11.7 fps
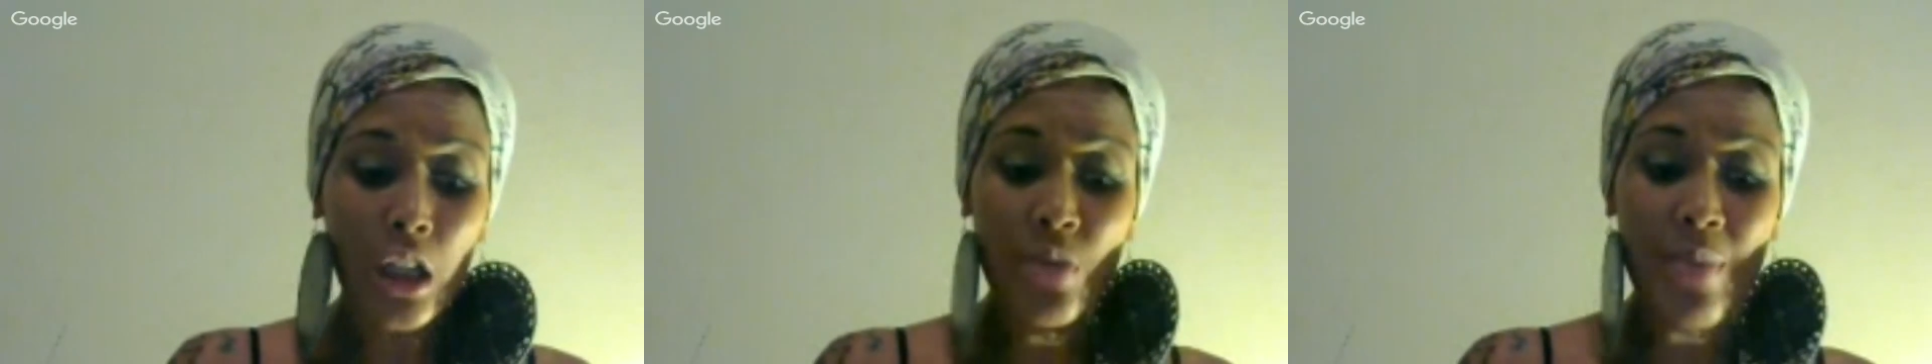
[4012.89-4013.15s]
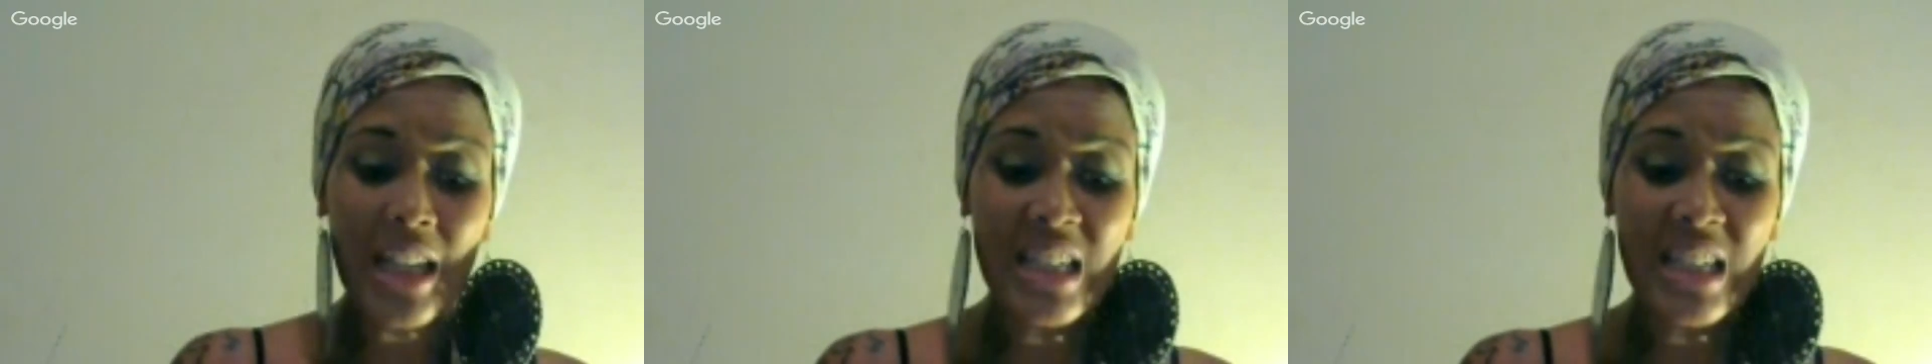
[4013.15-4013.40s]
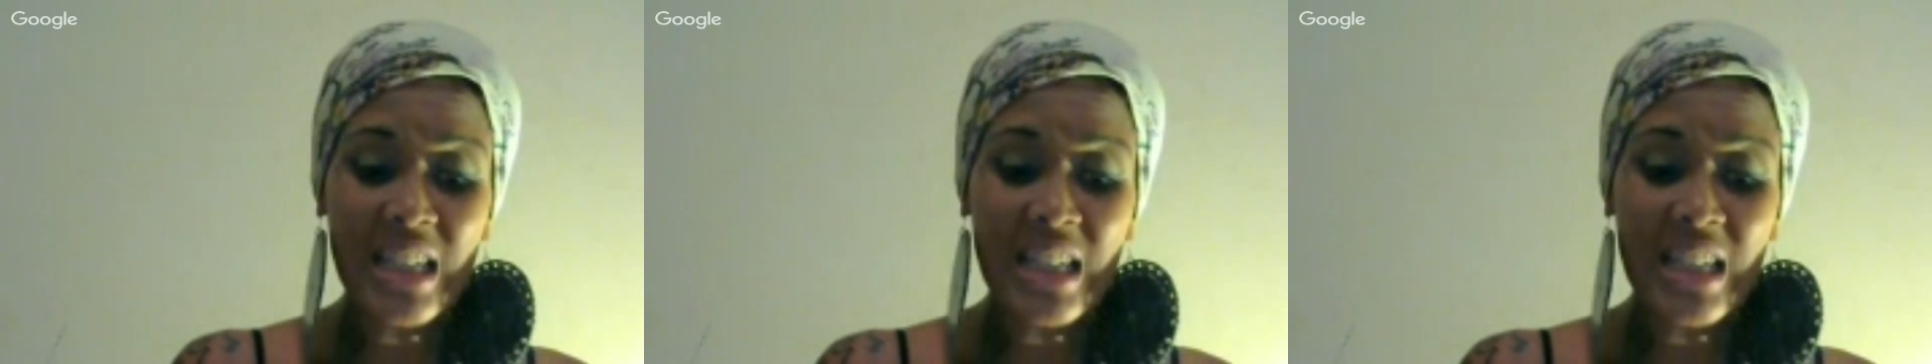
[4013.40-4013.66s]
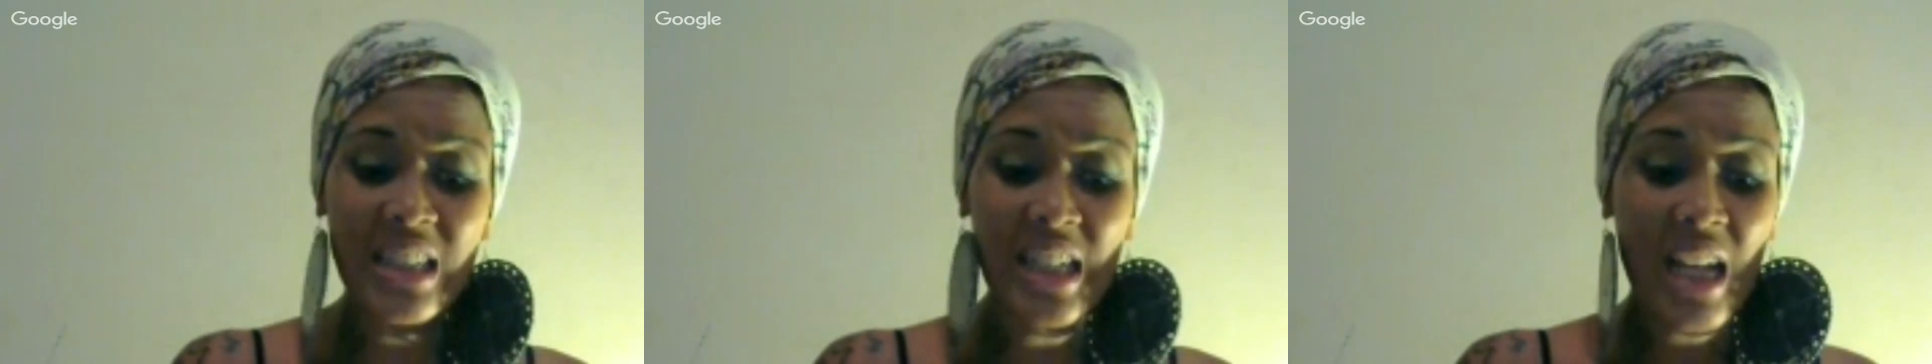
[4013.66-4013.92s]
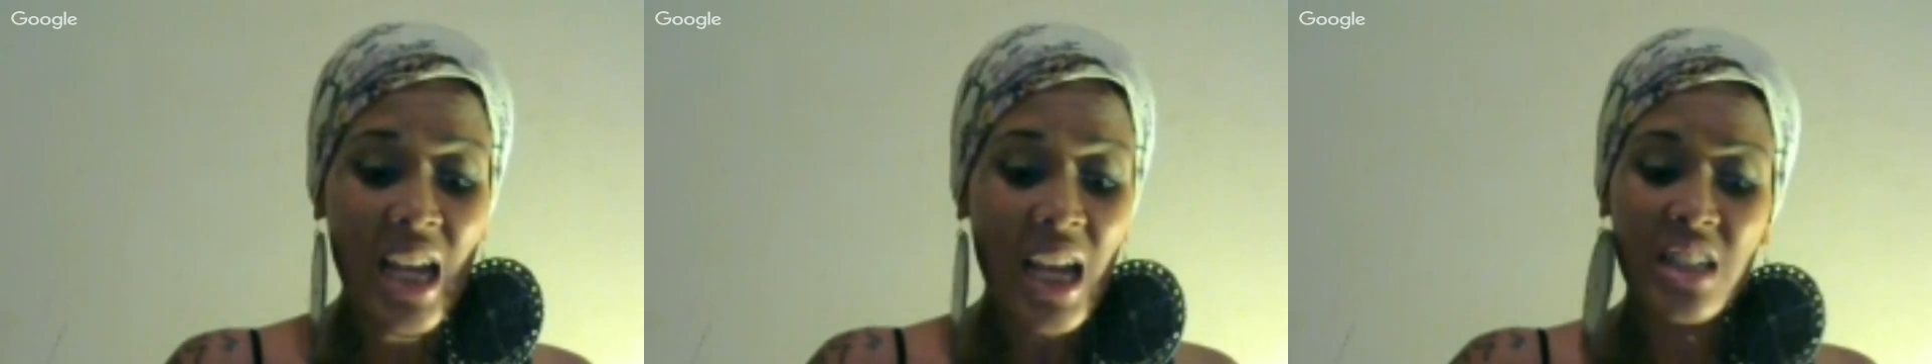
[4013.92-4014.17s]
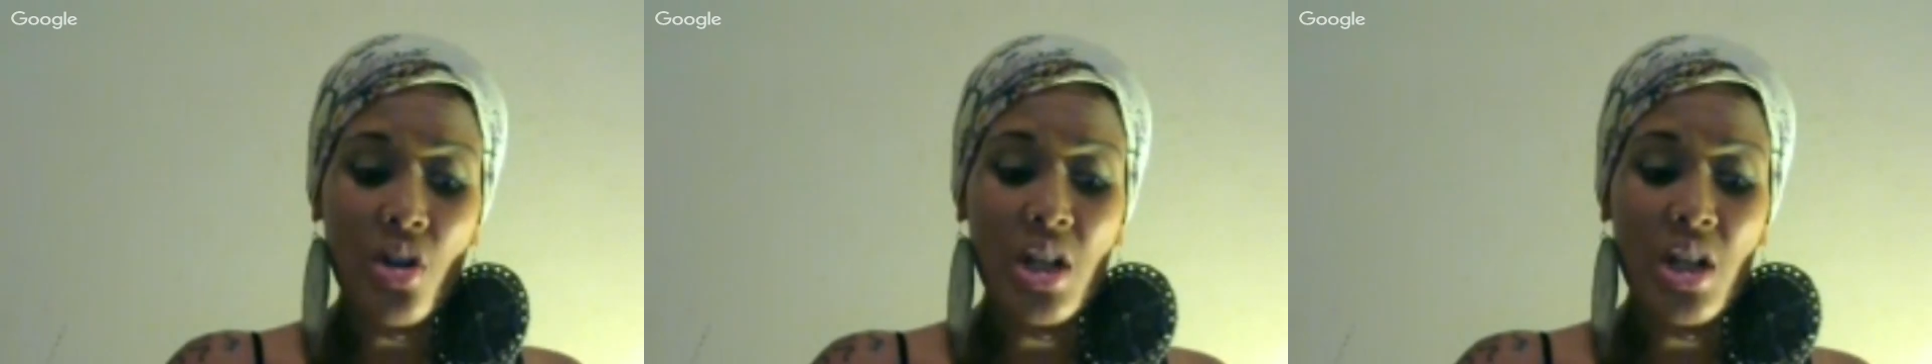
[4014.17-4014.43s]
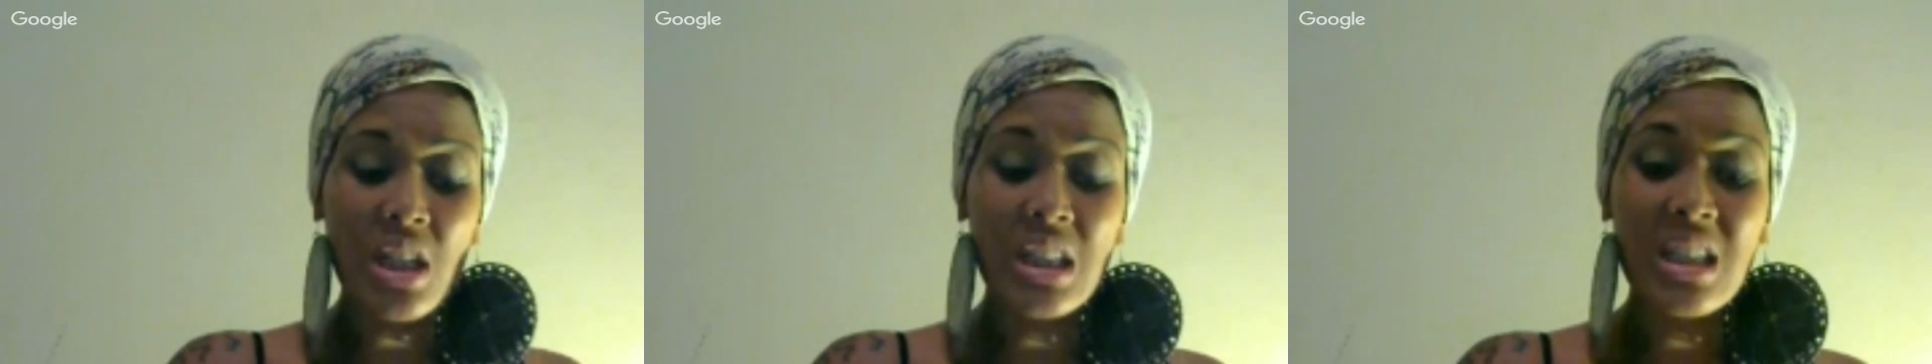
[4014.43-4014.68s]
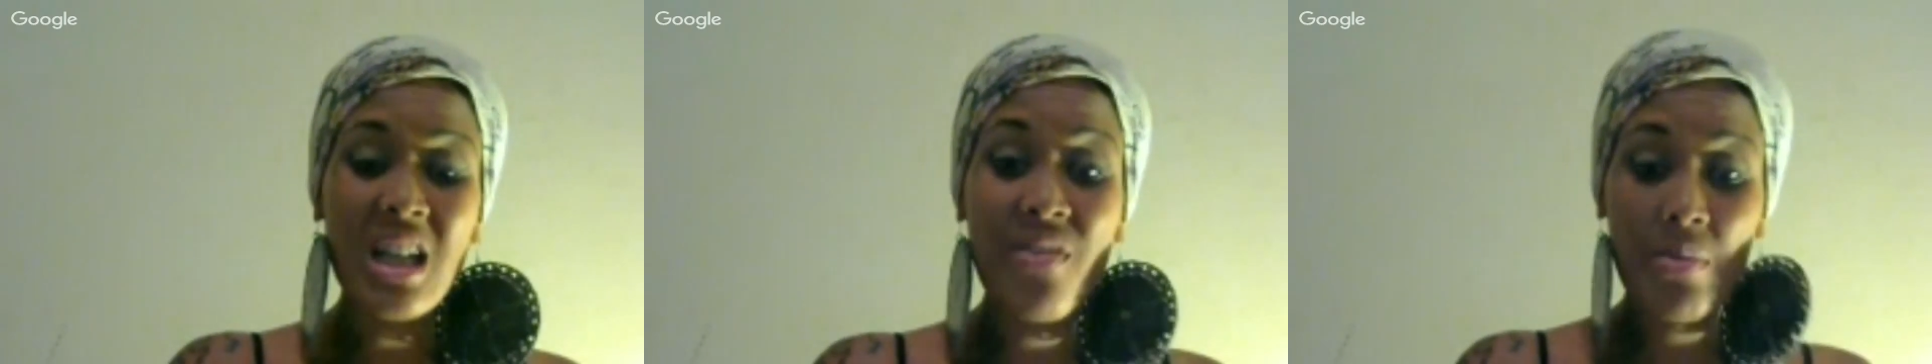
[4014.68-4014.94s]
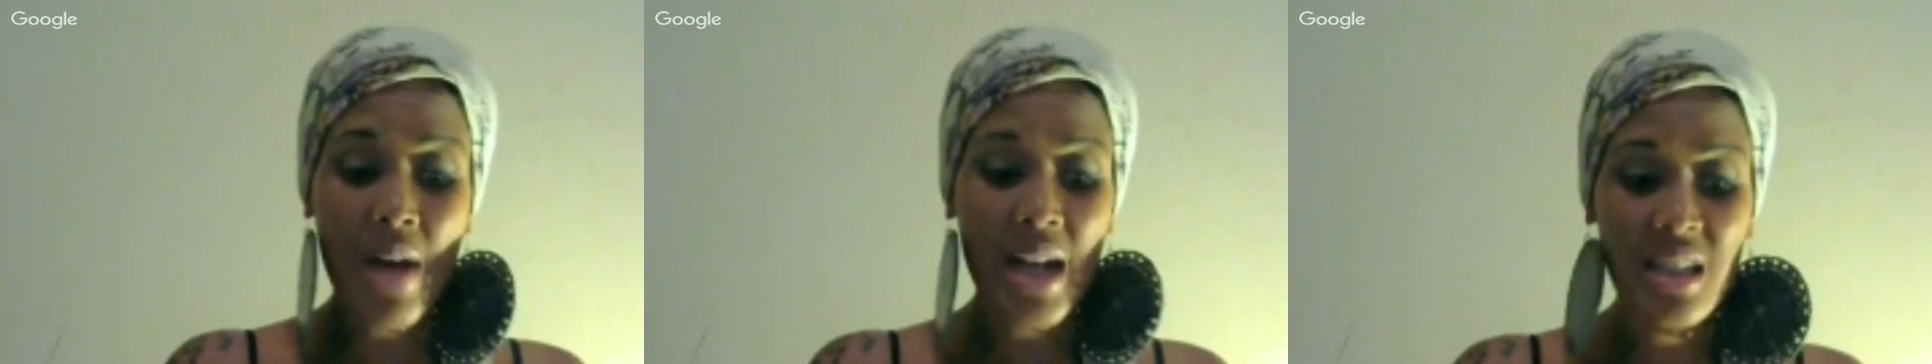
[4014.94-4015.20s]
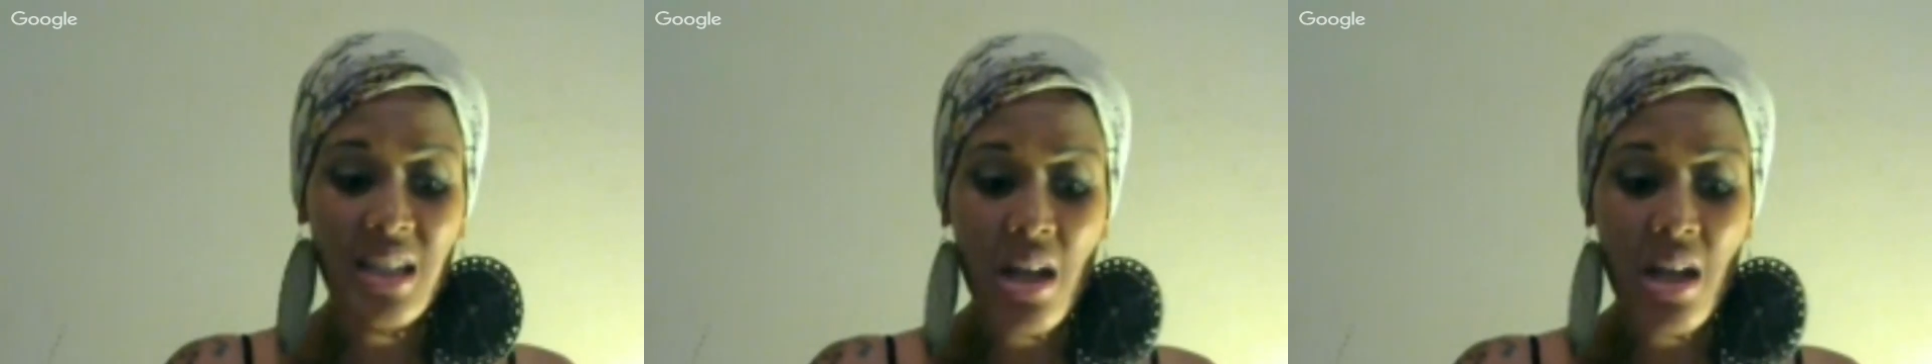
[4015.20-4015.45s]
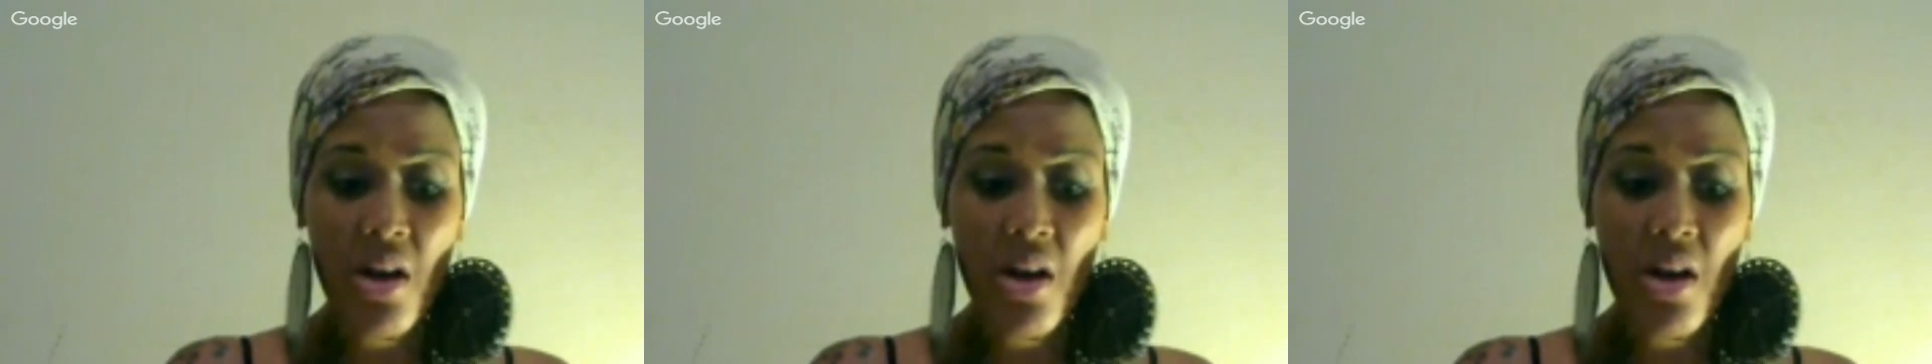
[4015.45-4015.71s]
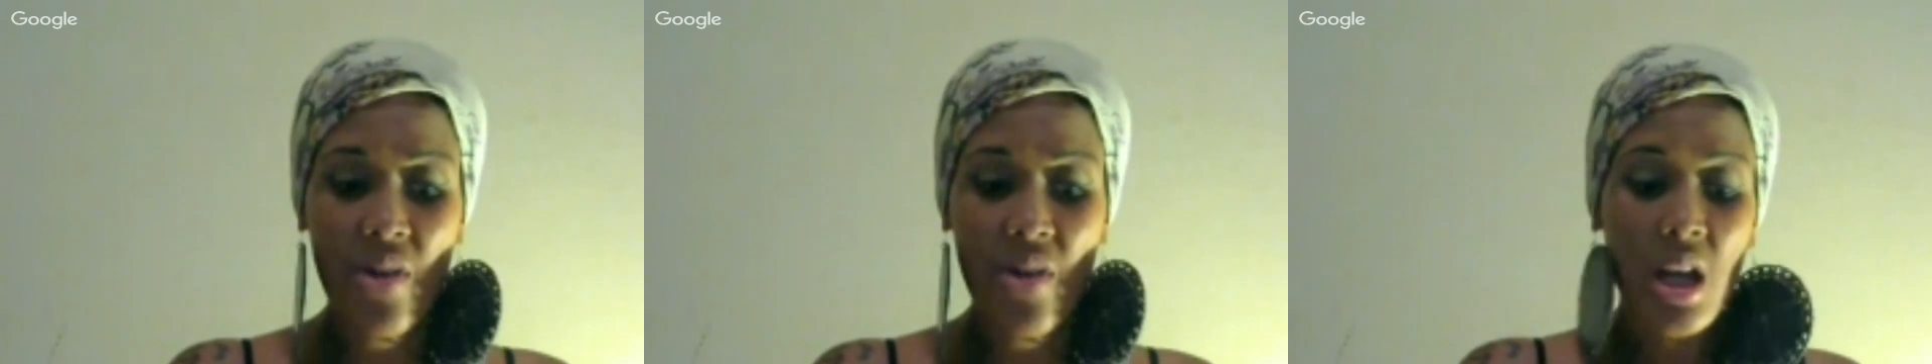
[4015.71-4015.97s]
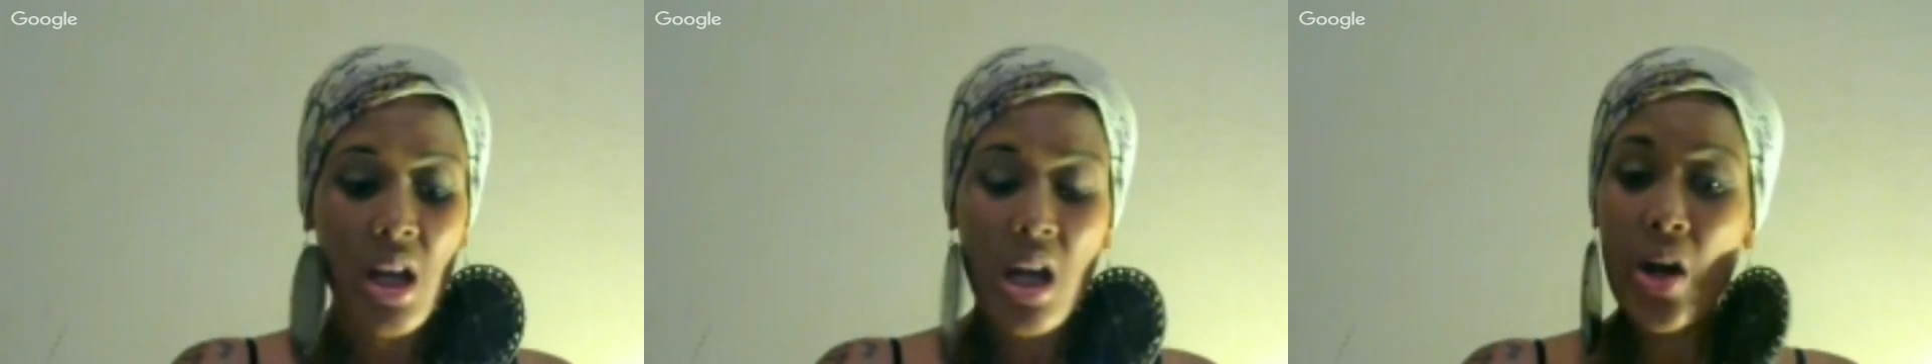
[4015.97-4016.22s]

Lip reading: learned my lesson, and started loving myself.